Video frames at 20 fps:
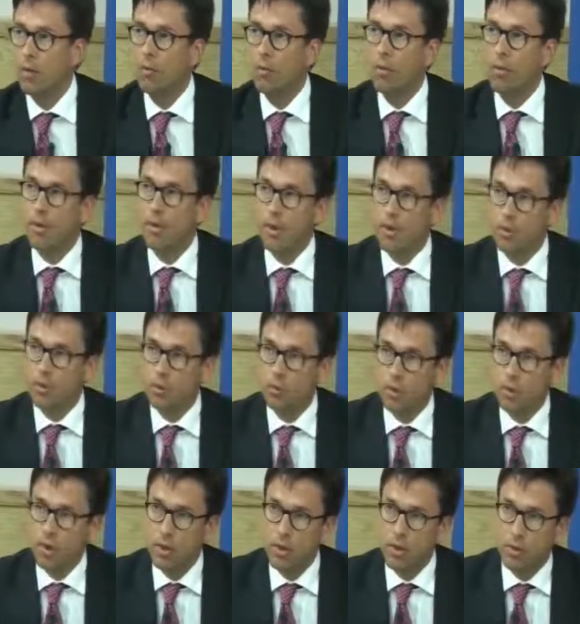When there's a
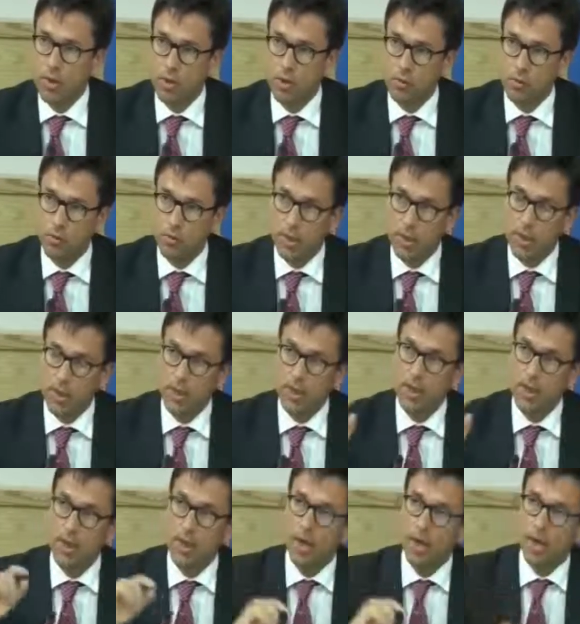will, there's a way.
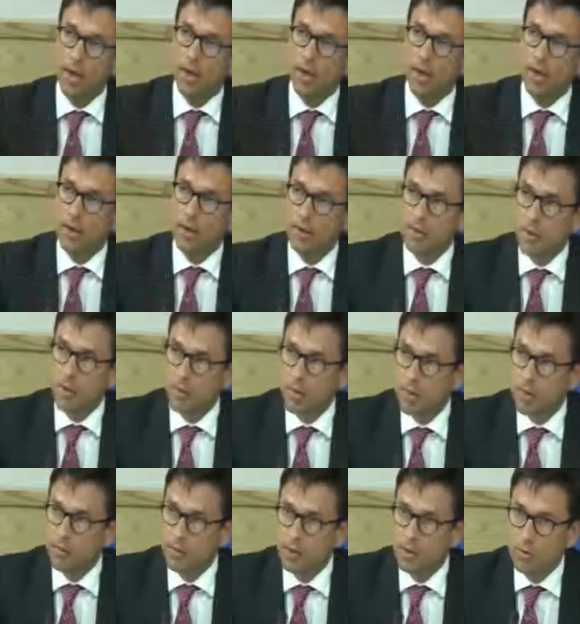And I'm
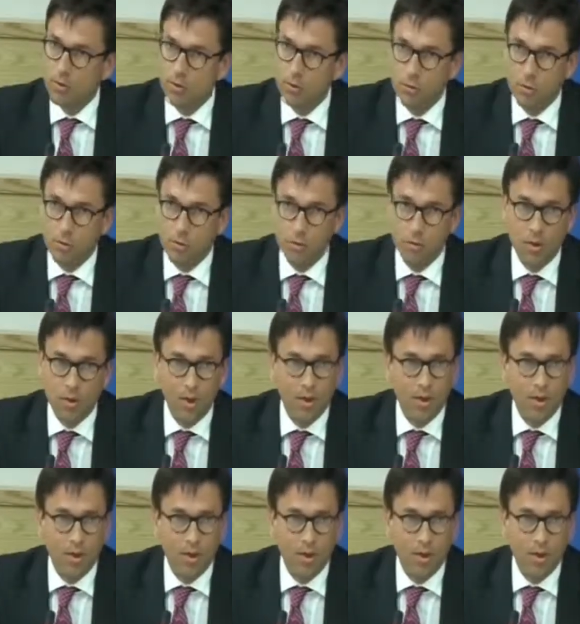happy to